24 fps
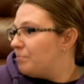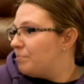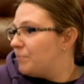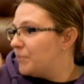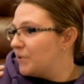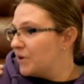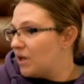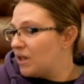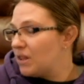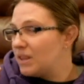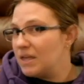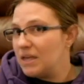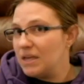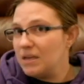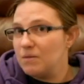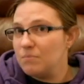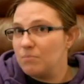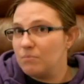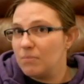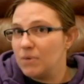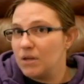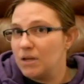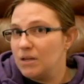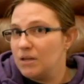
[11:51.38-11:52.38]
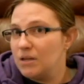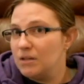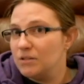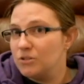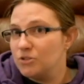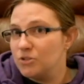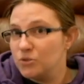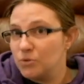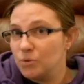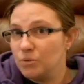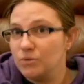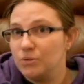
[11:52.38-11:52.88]
but I'll hit my
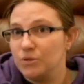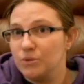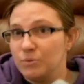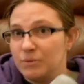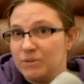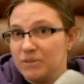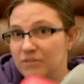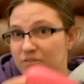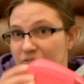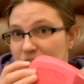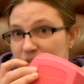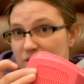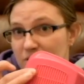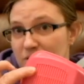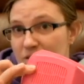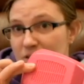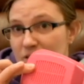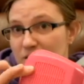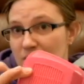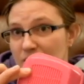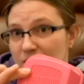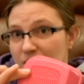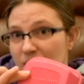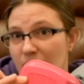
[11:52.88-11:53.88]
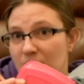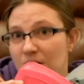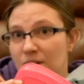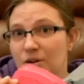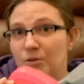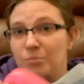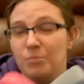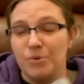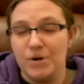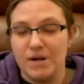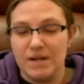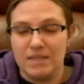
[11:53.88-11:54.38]
shoulder with the filter and
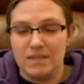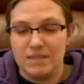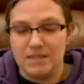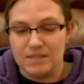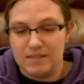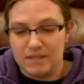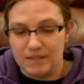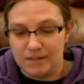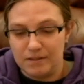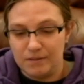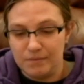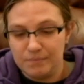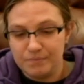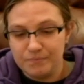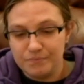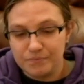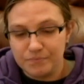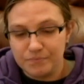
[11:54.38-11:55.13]
it'll break the seal.